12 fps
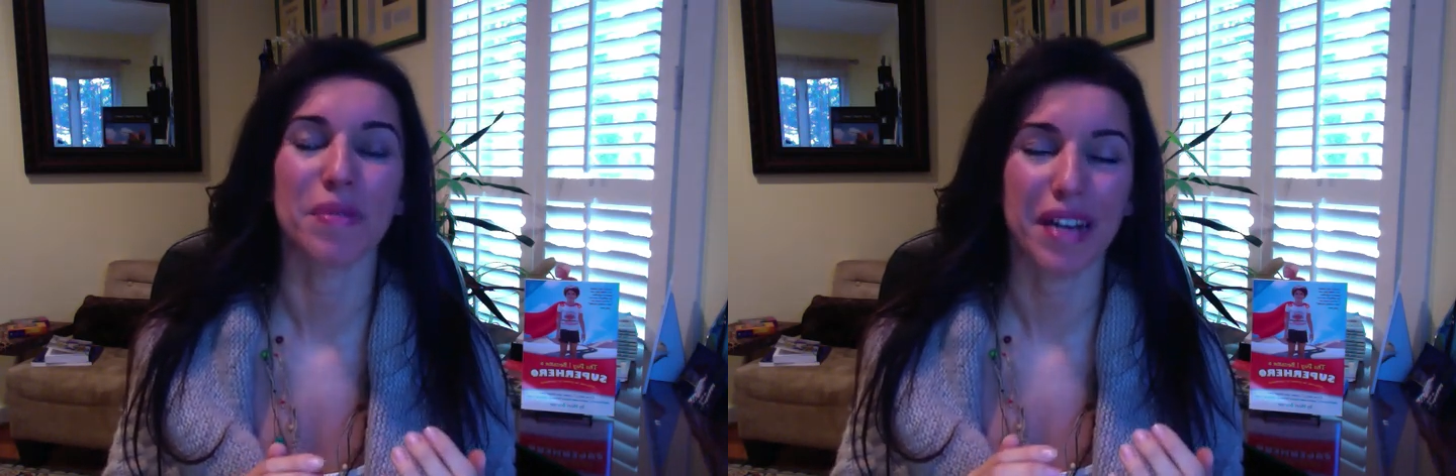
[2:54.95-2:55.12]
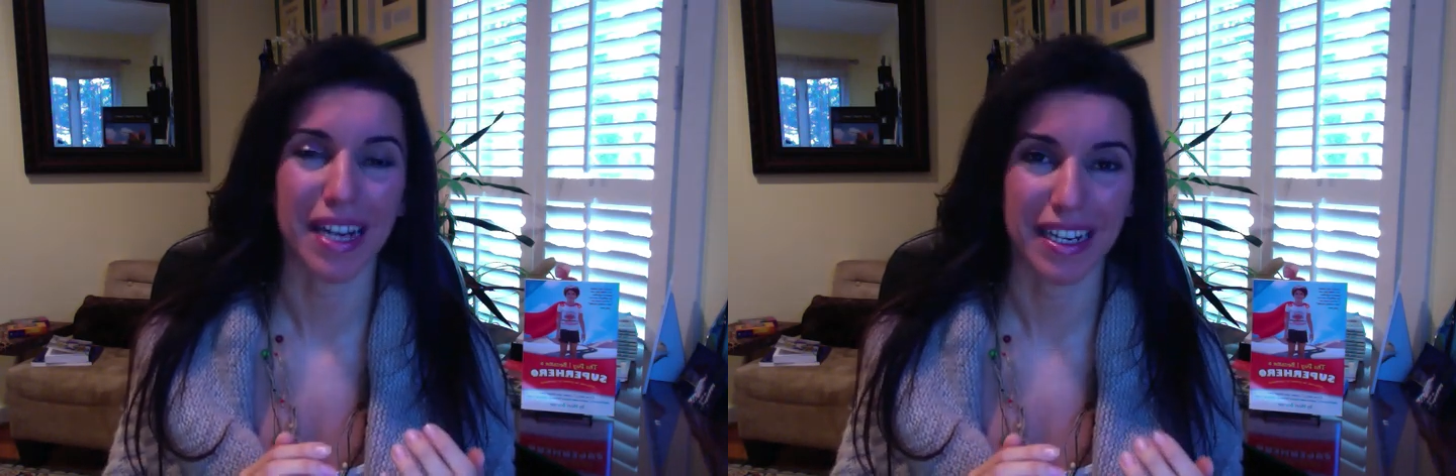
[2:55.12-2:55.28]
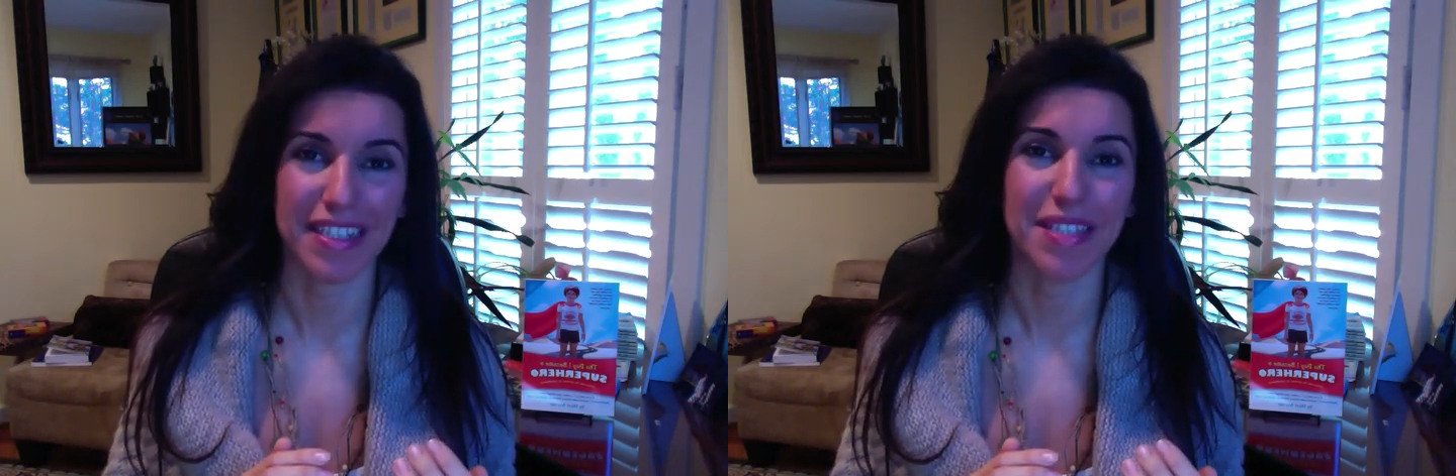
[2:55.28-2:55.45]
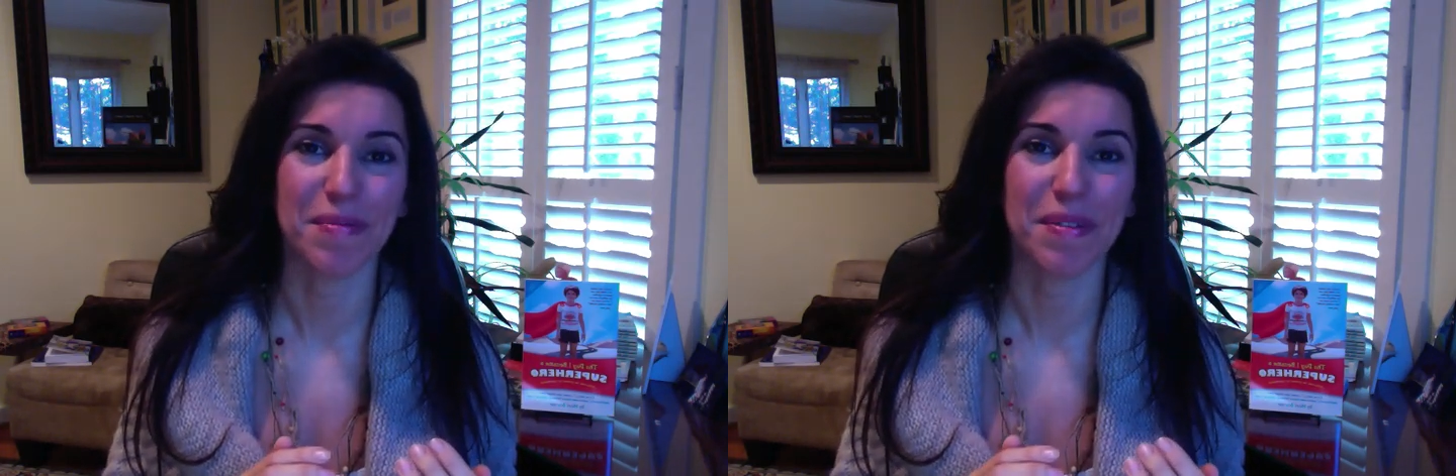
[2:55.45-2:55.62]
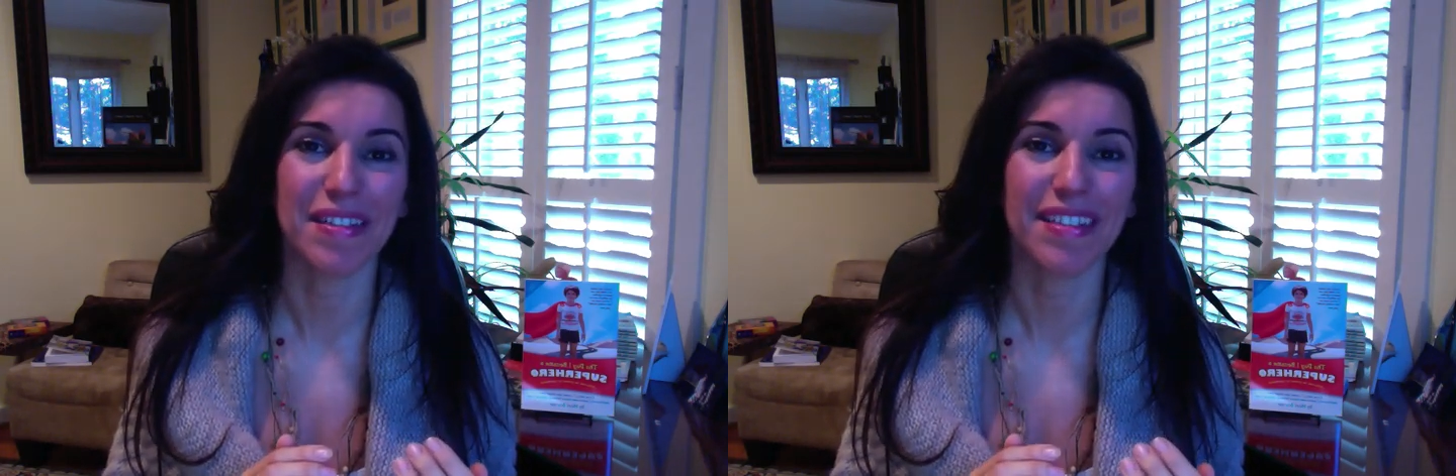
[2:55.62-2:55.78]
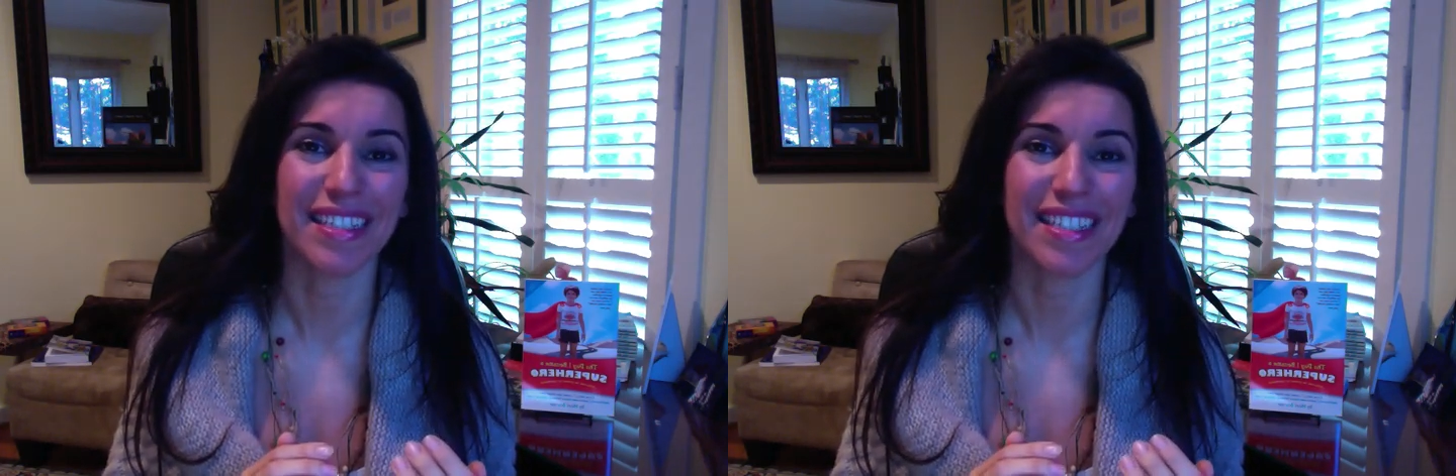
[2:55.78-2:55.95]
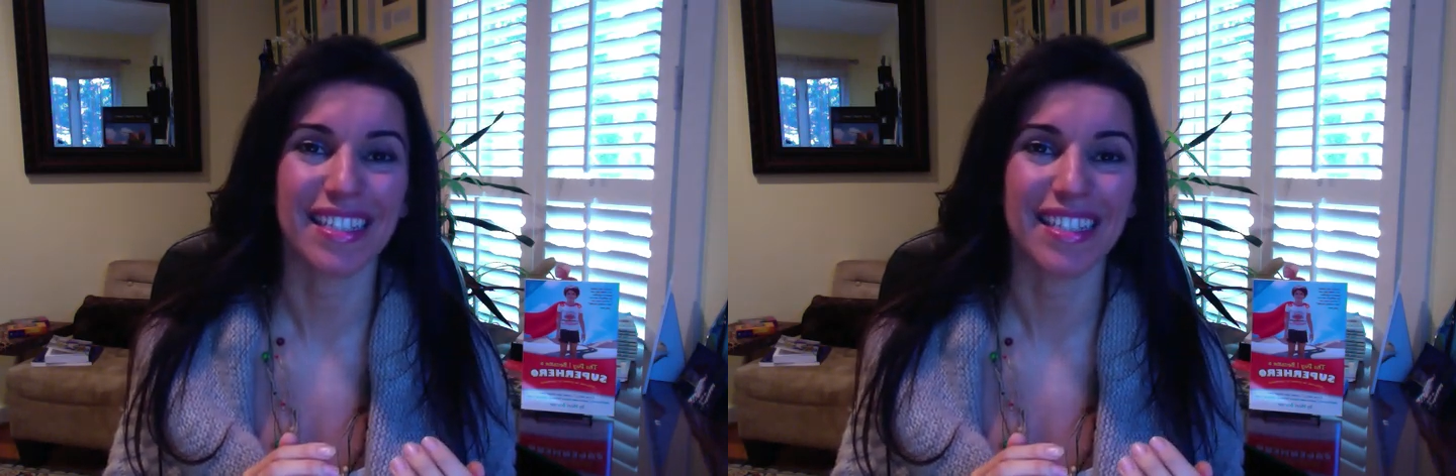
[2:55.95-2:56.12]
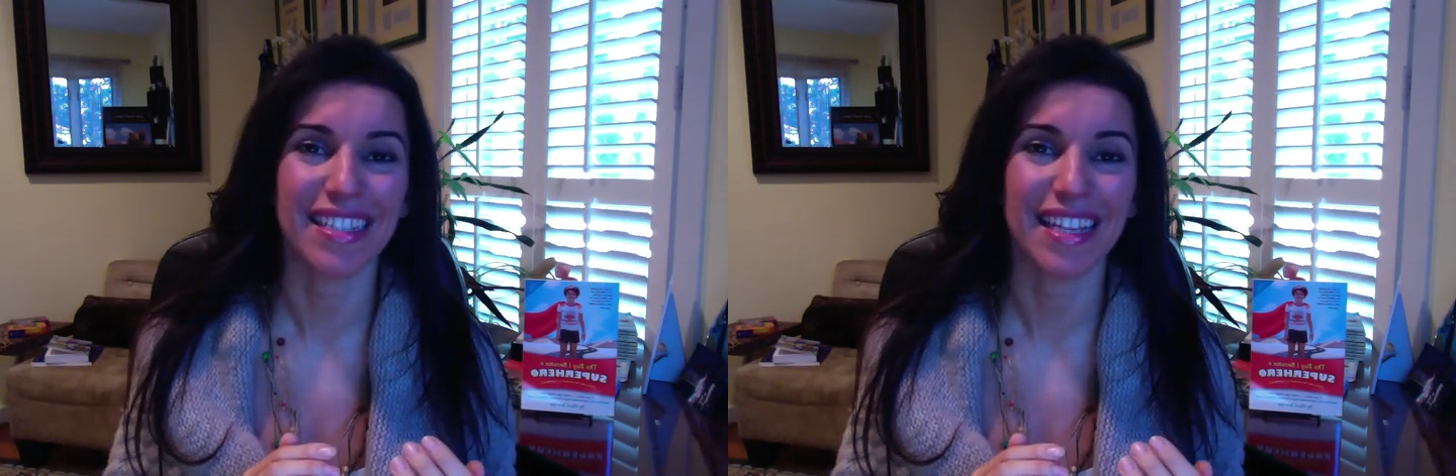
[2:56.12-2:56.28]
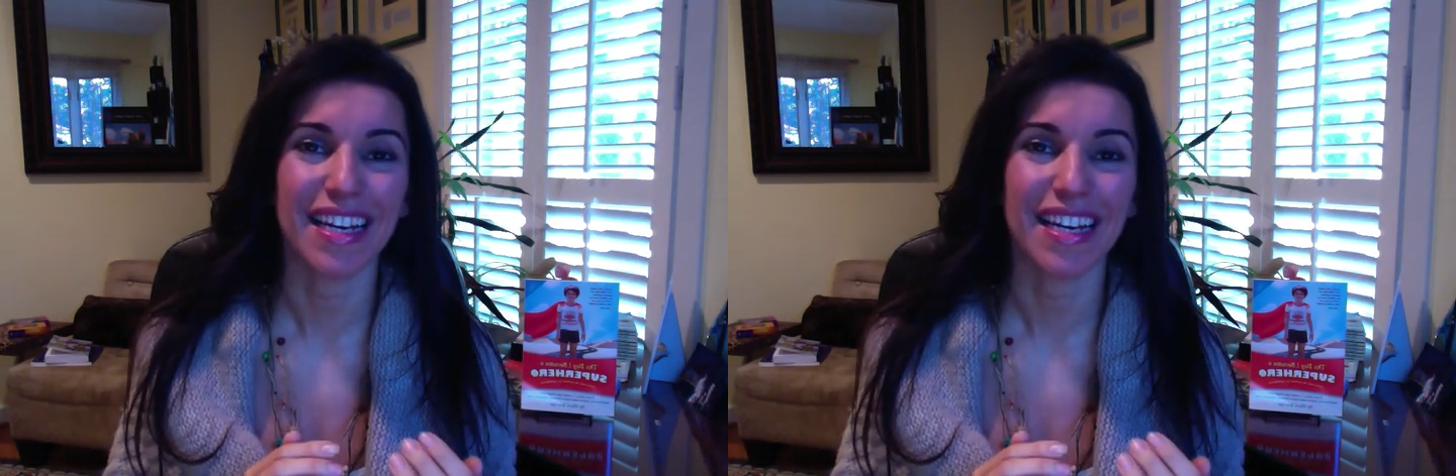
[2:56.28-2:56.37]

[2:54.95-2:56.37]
what I experienced.